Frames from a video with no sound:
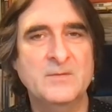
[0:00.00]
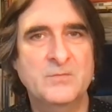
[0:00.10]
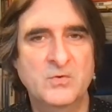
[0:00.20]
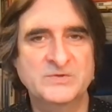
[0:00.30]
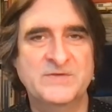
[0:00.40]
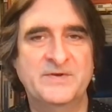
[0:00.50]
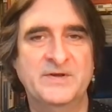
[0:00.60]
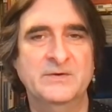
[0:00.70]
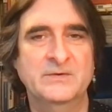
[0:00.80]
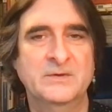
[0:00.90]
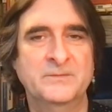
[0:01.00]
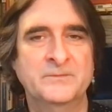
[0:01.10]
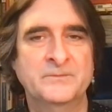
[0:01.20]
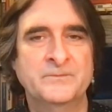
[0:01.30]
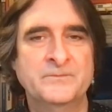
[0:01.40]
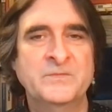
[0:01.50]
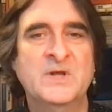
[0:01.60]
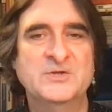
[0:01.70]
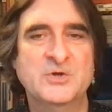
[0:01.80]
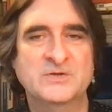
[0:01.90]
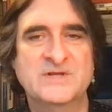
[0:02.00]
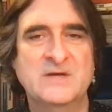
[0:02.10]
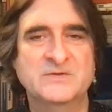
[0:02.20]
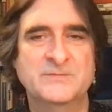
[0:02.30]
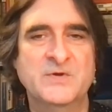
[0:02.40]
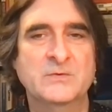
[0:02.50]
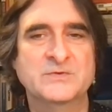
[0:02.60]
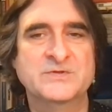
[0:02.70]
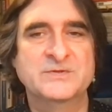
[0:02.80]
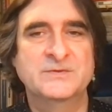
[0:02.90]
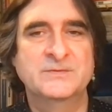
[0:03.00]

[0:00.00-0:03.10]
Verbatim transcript: Pause the video and jot down some notes